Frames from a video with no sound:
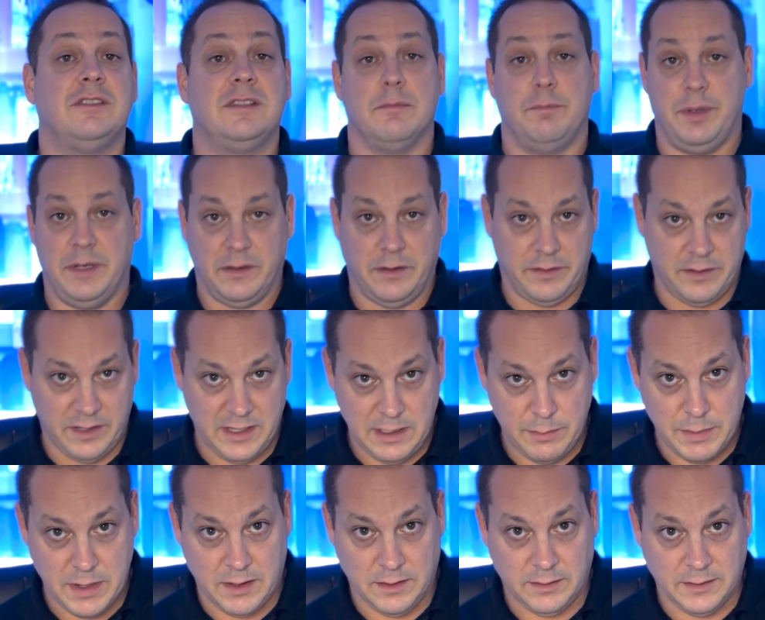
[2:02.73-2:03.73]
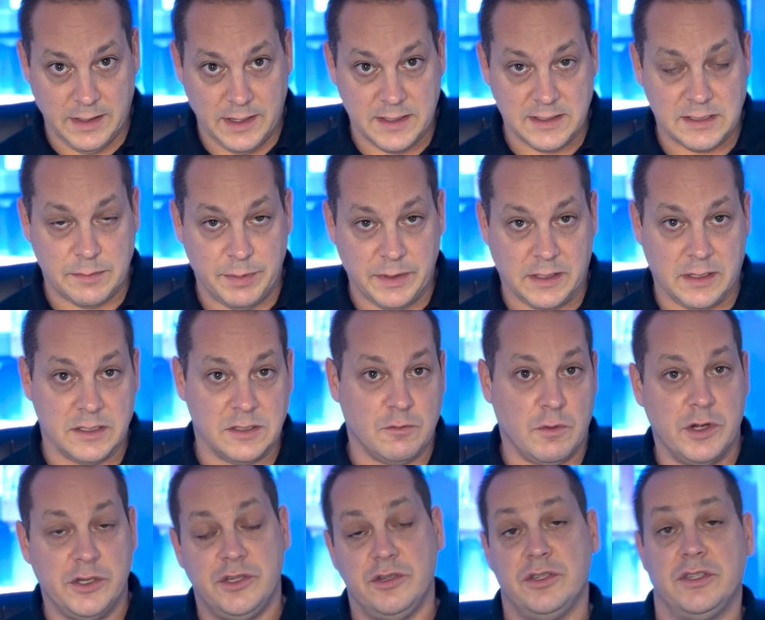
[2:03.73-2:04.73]
to build their email list because
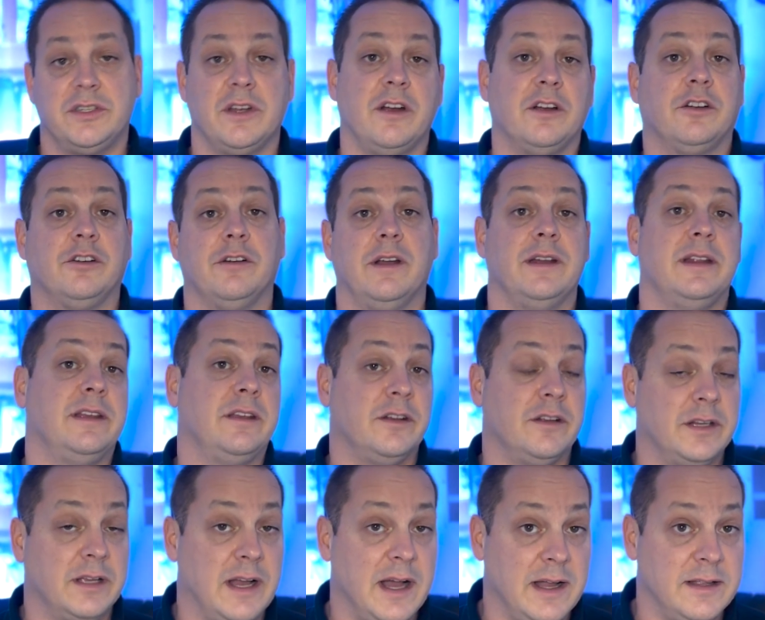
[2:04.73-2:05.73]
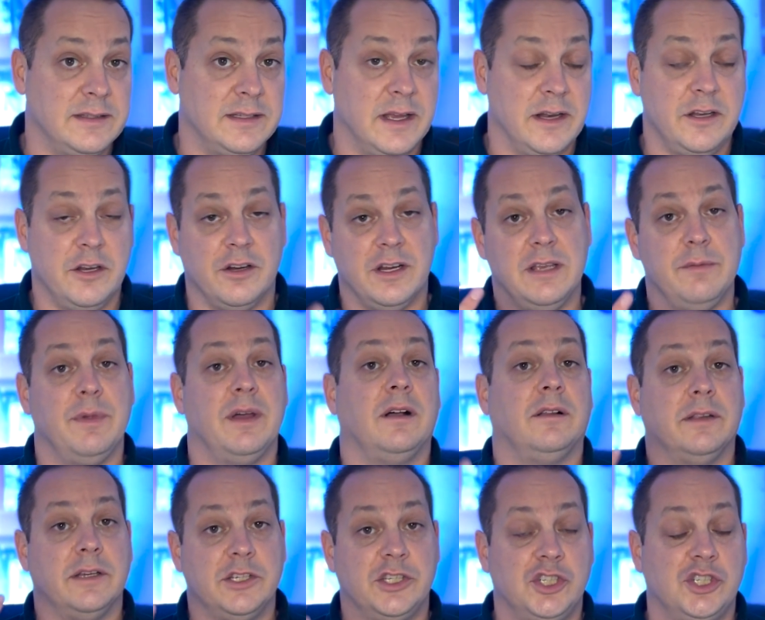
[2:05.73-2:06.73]
once you start creating good content, your email
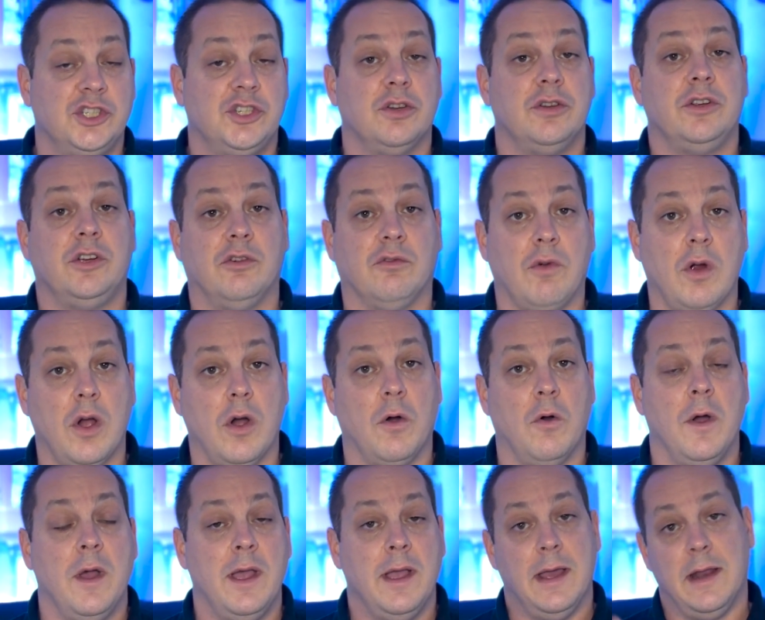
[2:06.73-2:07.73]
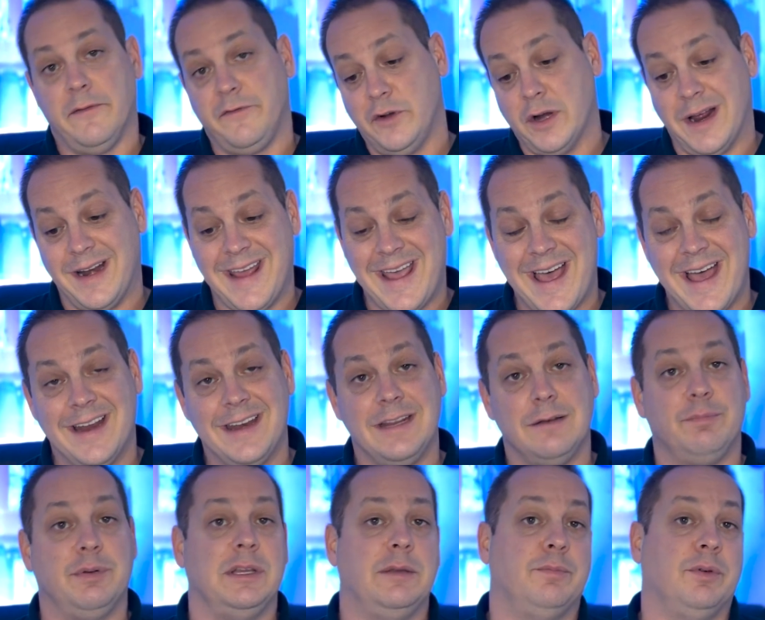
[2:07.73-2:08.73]
list should grow. And if you're not
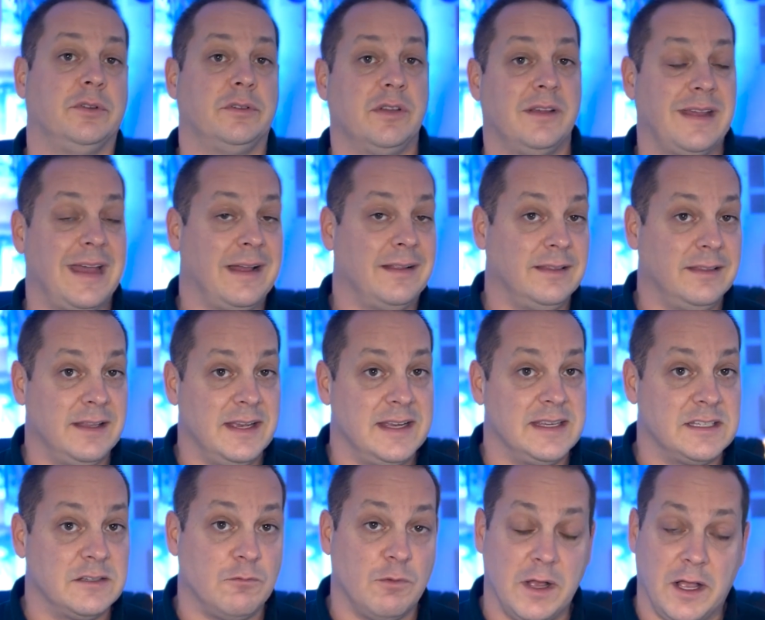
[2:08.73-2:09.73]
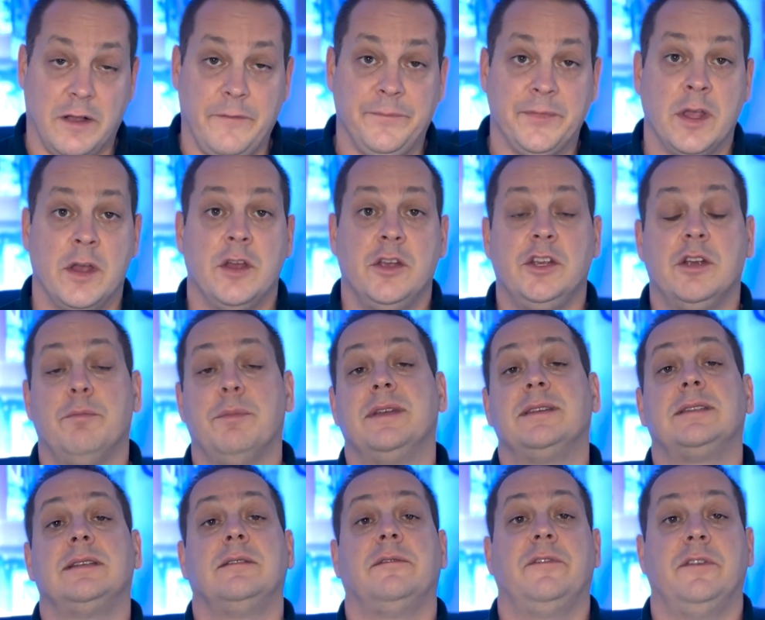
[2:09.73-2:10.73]
adding people to that list, well, you're
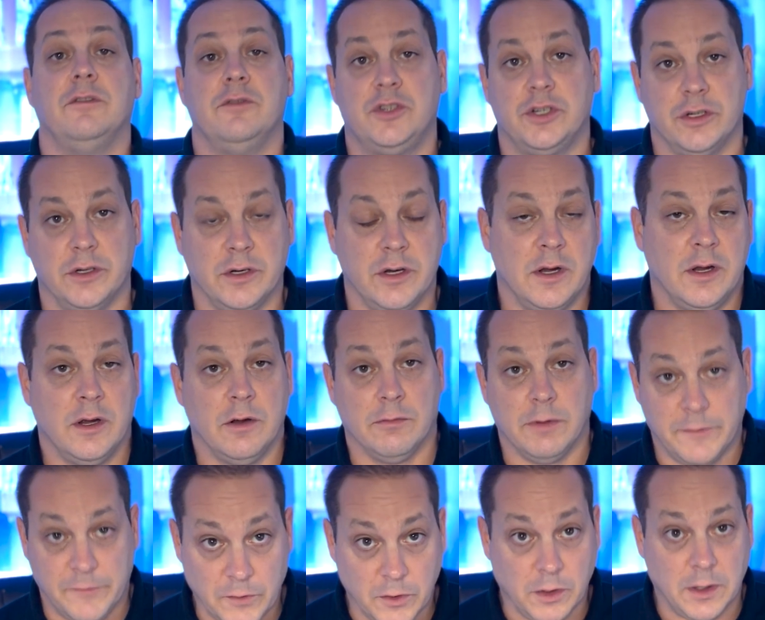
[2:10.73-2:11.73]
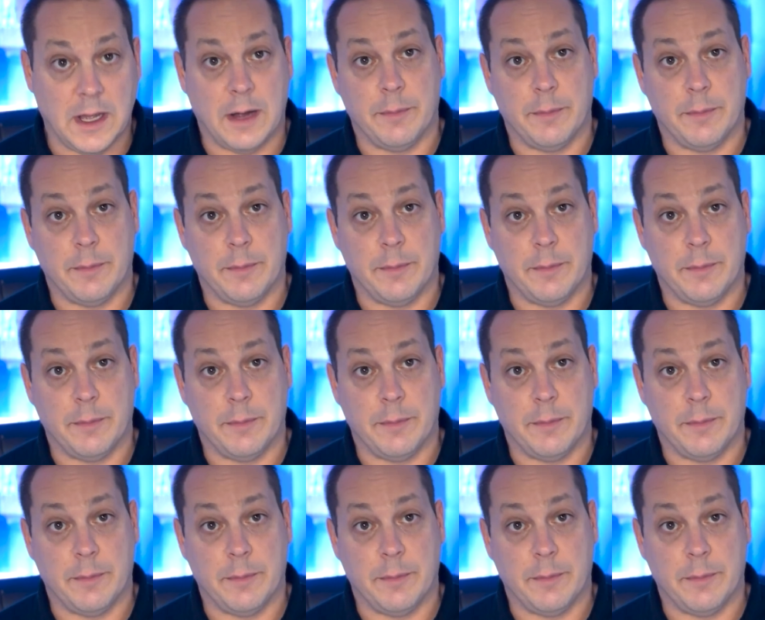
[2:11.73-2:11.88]
missing future referral